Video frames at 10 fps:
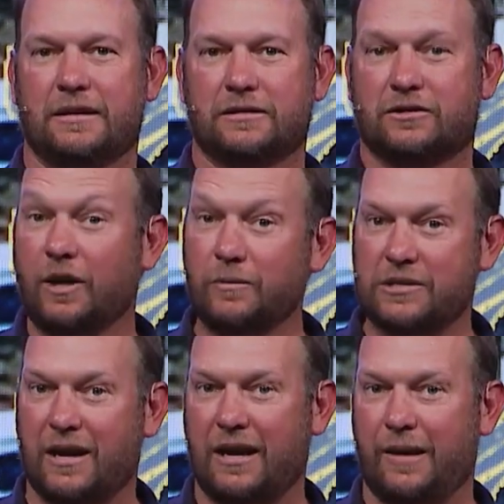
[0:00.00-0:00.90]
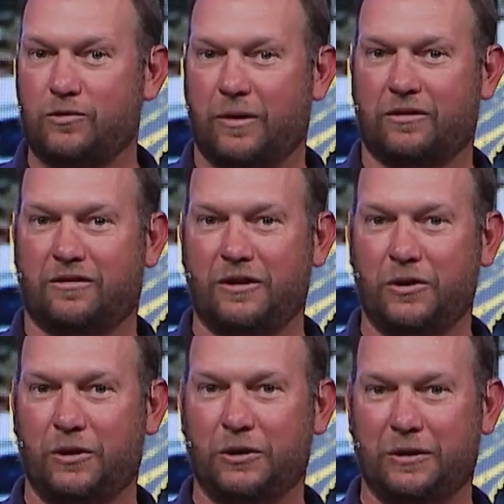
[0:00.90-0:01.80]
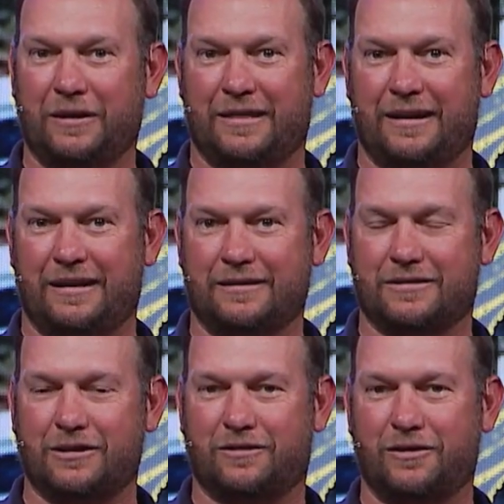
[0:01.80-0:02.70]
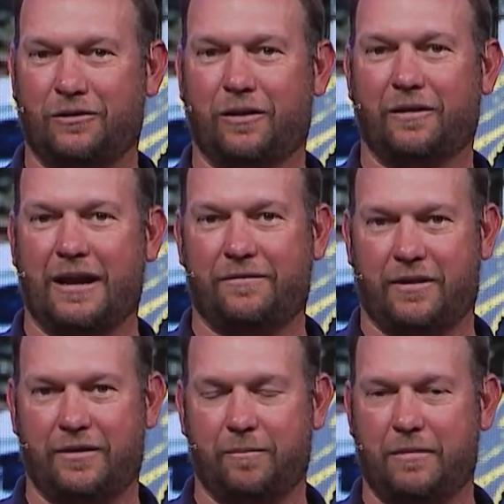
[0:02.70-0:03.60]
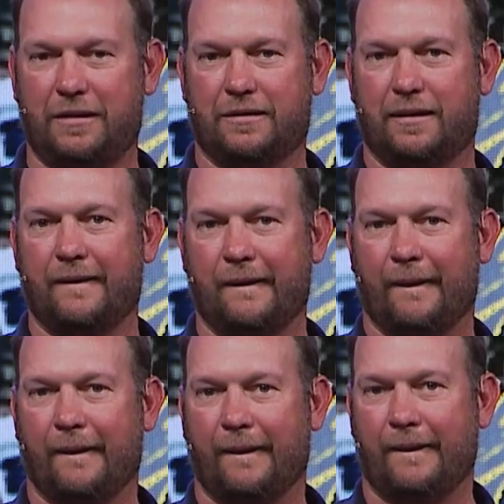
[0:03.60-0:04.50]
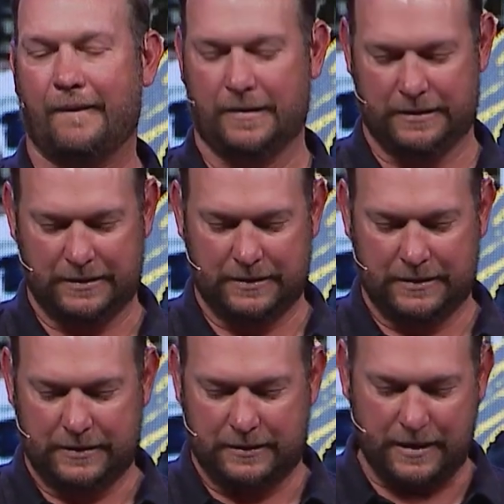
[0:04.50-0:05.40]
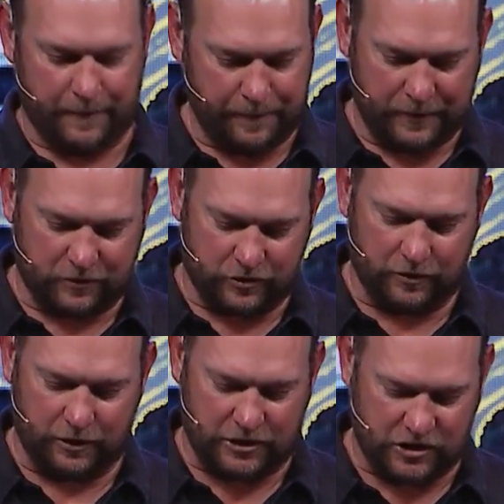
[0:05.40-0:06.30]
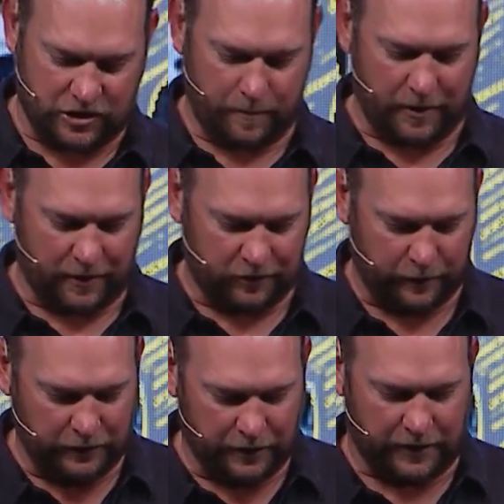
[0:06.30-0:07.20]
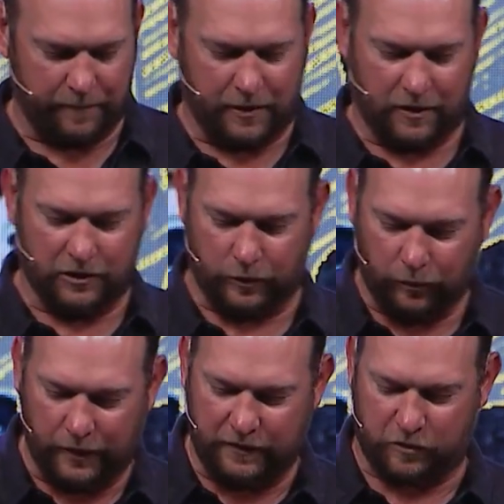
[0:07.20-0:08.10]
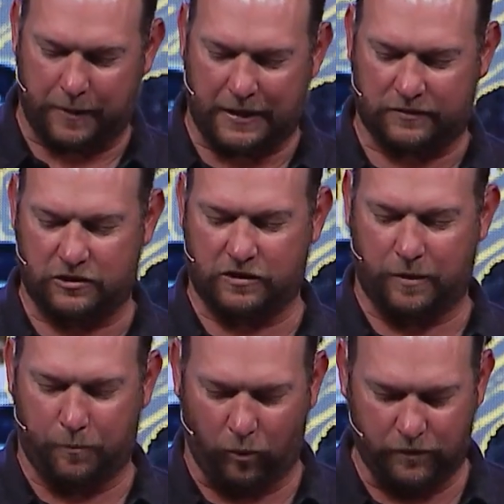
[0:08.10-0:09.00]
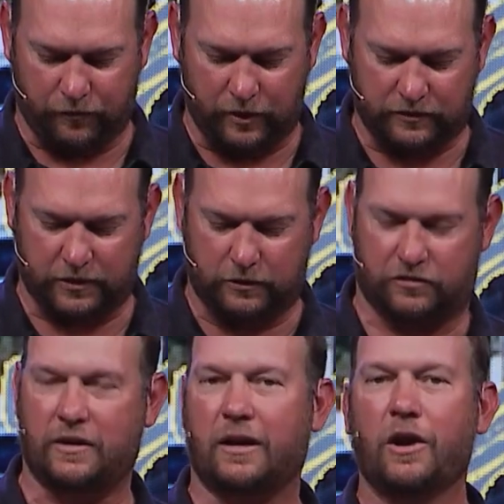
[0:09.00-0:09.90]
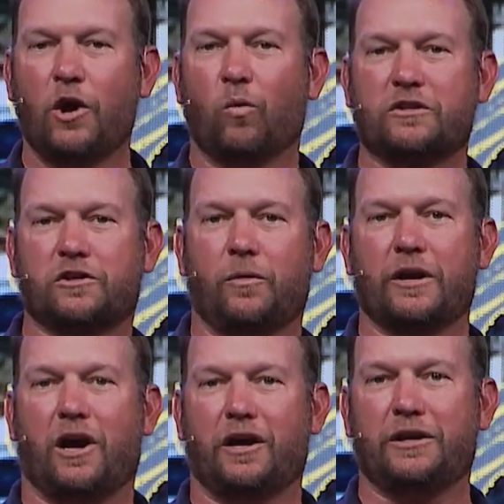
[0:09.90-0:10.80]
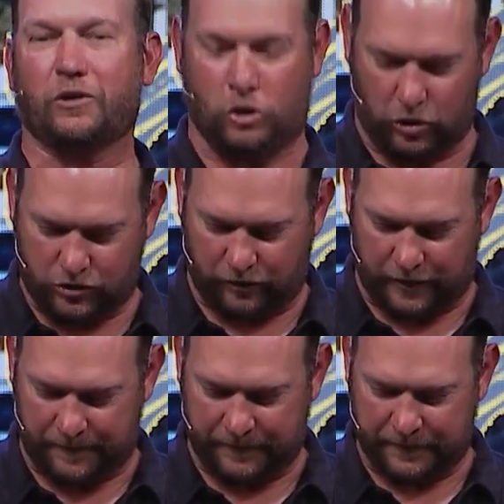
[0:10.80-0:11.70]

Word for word: Sometimes we have to say no to good things to center our life on the main thing. Now, let's turn our attention to Mary. As we look at Mary, as we read this passage, it's important for us to understand what's going on here culturally.